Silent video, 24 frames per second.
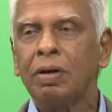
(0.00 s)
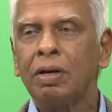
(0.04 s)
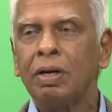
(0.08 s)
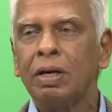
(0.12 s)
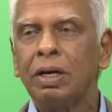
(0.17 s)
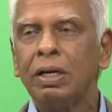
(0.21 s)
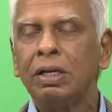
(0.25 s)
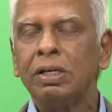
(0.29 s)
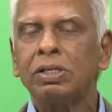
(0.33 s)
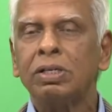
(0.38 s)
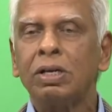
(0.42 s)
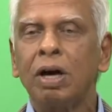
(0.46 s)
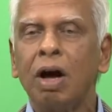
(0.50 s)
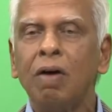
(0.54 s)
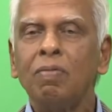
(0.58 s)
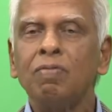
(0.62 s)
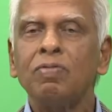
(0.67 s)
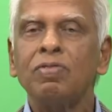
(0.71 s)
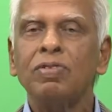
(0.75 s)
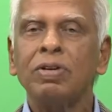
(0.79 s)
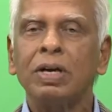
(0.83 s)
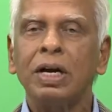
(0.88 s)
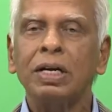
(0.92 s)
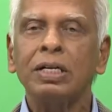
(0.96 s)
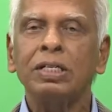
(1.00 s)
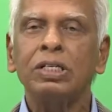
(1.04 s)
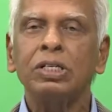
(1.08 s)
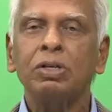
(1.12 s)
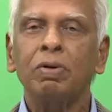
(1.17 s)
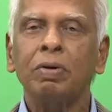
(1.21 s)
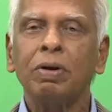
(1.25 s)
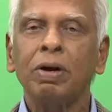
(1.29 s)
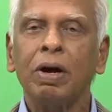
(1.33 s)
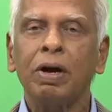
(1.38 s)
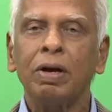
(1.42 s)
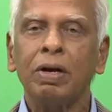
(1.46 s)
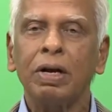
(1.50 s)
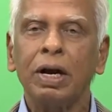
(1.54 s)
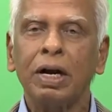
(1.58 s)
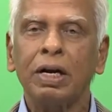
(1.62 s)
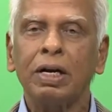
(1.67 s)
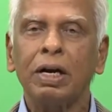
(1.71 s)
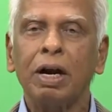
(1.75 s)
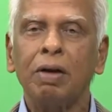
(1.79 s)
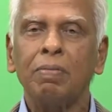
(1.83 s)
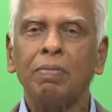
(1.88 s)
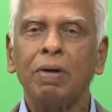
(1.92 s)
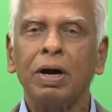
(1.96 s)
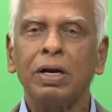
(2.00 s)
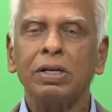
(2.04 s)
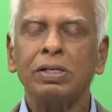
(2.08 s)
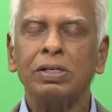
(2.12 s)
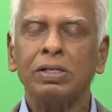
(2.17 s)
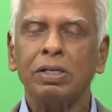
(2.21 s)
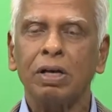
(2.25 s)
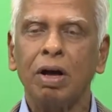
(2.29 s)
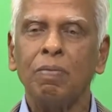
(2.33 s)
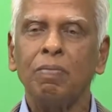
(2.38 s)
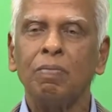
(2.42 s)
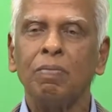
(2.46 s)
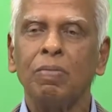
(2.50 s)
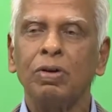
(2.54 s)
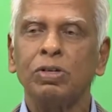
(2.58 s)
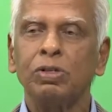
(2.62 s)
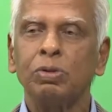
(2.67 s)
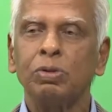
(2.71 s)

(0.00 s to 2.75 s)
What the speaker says: in some sense they were connected by some,